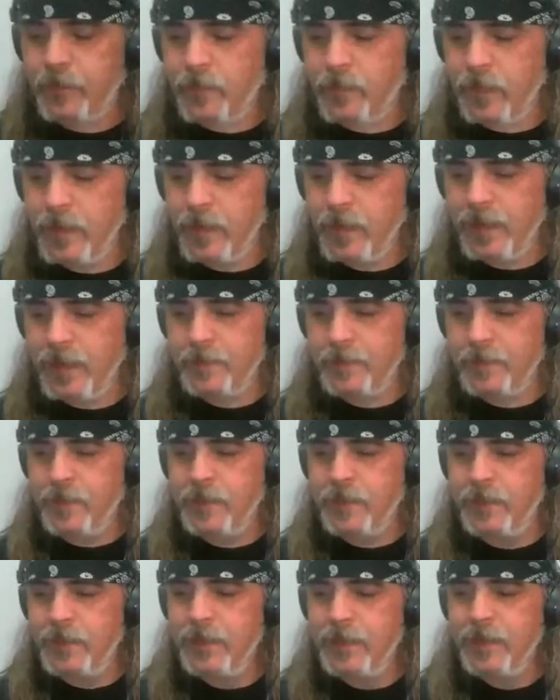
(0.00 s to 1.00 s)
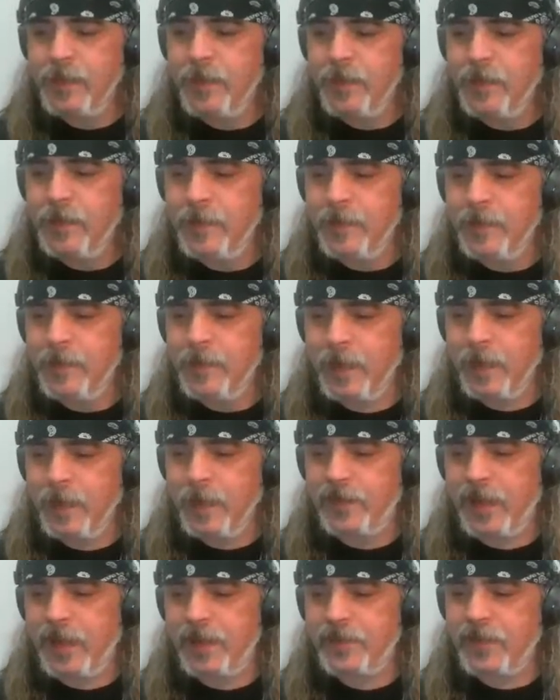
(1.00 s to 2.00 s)
Yeah. Yeah, and
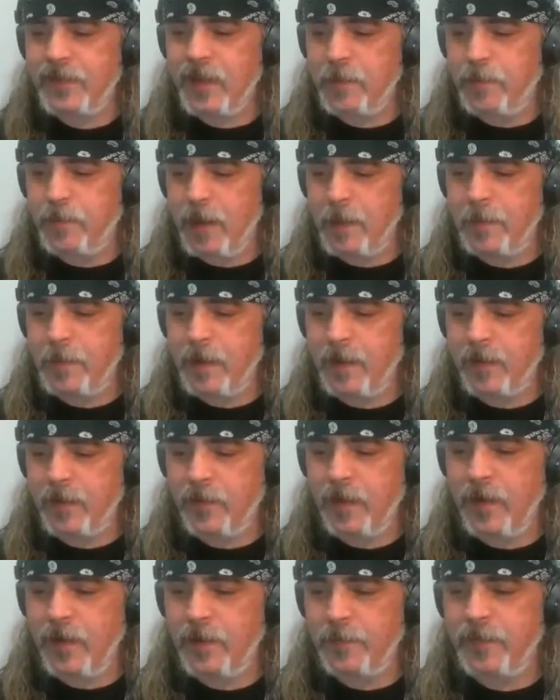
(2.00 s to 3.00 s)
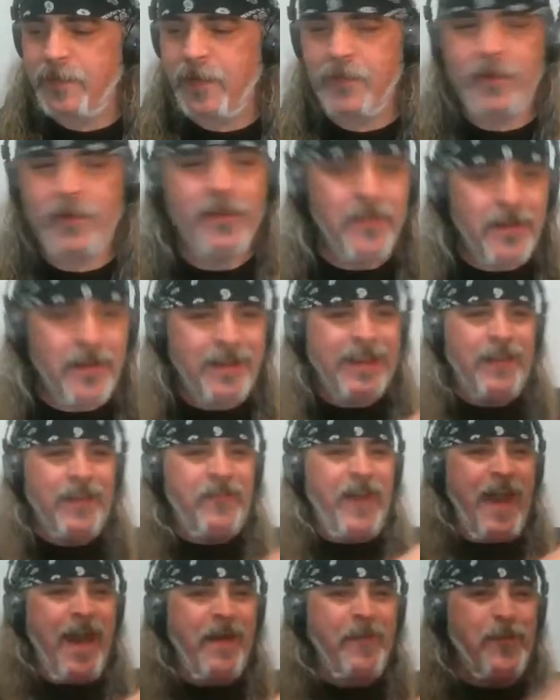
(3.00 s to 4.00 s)
Satan's going to pop out of the ground himself. Go, look, you
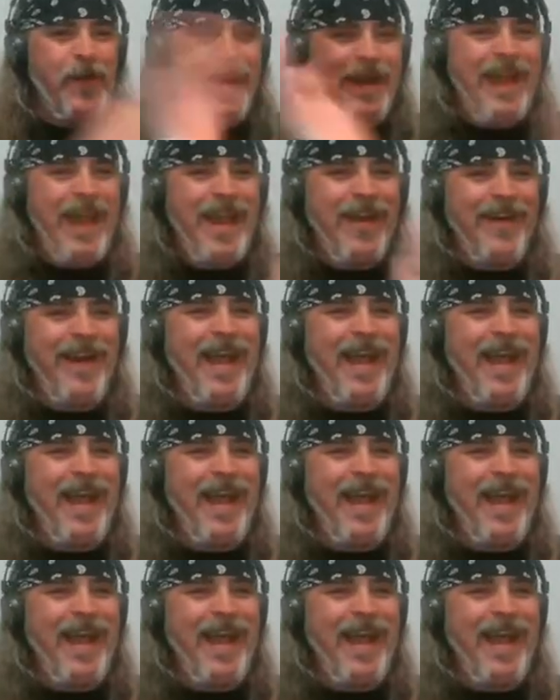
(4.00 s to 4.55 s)
found one. All